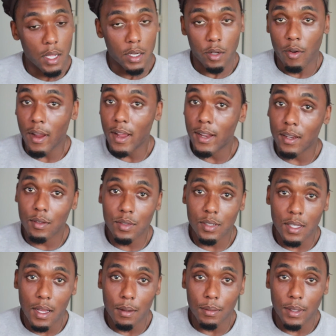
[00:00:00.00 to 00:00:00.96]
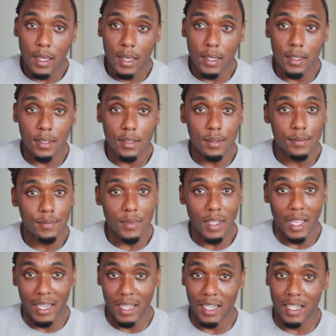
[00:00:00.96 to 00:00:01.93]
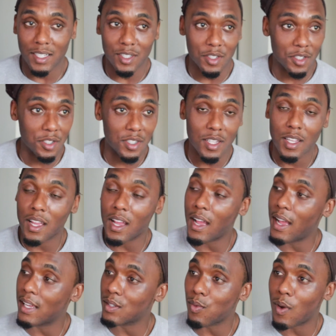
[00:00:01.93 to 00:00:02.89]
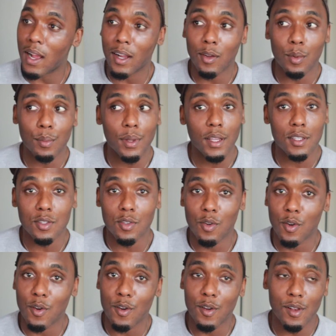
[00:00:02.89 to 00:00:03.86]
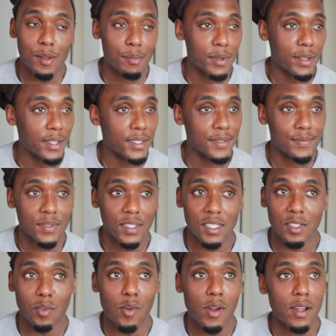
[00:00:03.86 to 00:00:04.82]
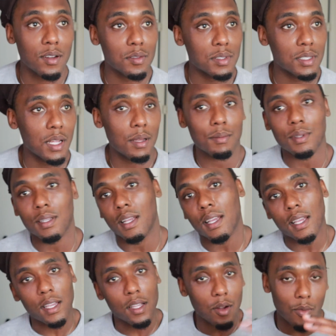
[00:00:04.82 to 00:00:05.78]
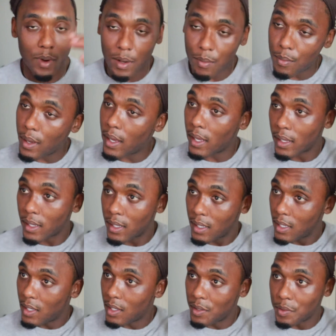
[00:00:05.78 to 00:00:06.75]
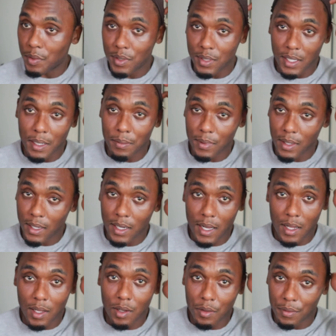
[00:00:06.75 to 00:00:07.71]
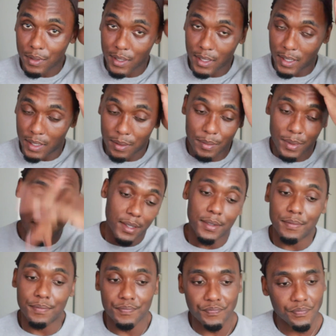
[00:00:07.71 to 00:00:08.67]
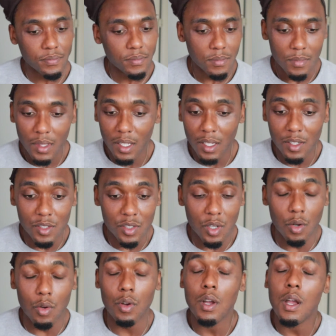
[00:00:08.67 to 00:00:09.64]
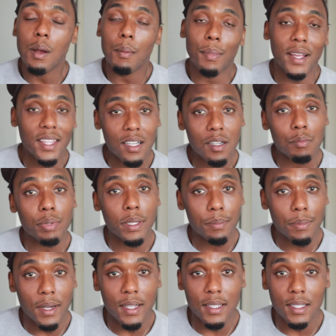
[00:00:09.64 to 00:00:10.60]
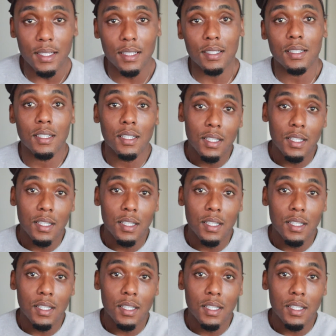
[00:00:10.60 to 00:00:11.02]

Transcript: grind don't stop, guys. And then that's why I go to bed so early, man, because the grind don't stop, and I gotta go right back. Do the same thing all over again, man. So my young people out there,